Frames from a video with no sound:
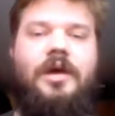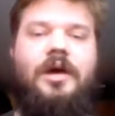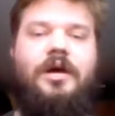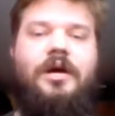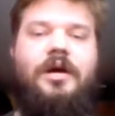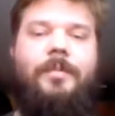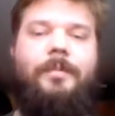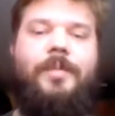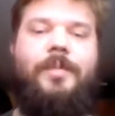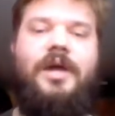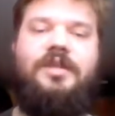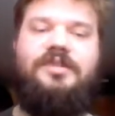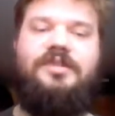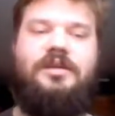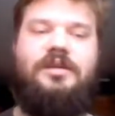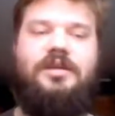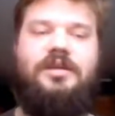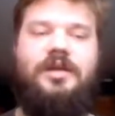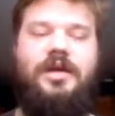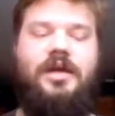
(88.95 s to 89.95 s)

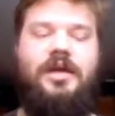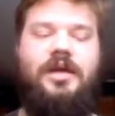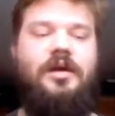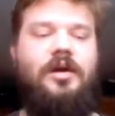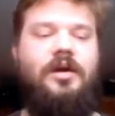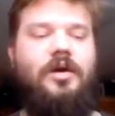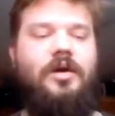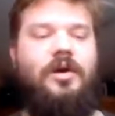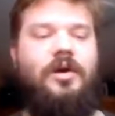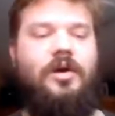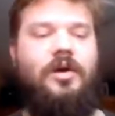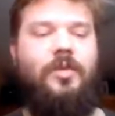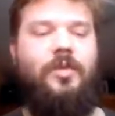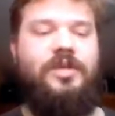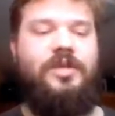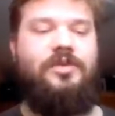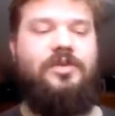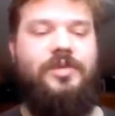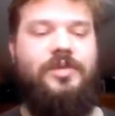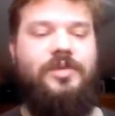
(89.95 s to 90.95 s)
Basically, what
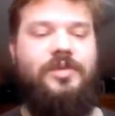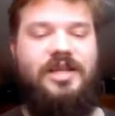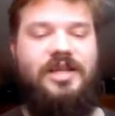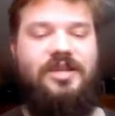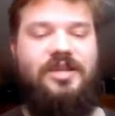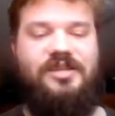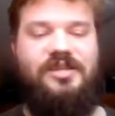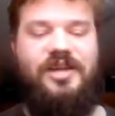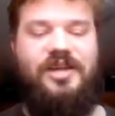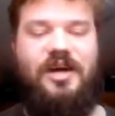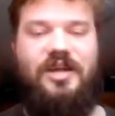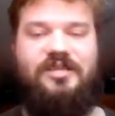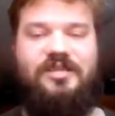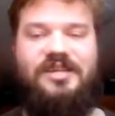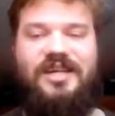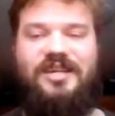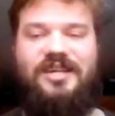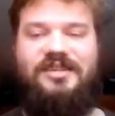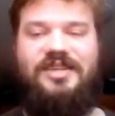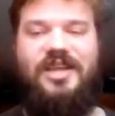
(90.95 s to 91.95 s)
Kubernetes does is
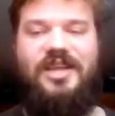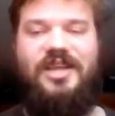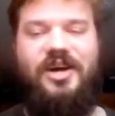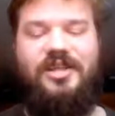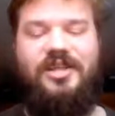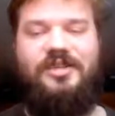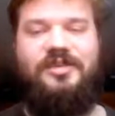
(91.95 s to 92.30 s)
not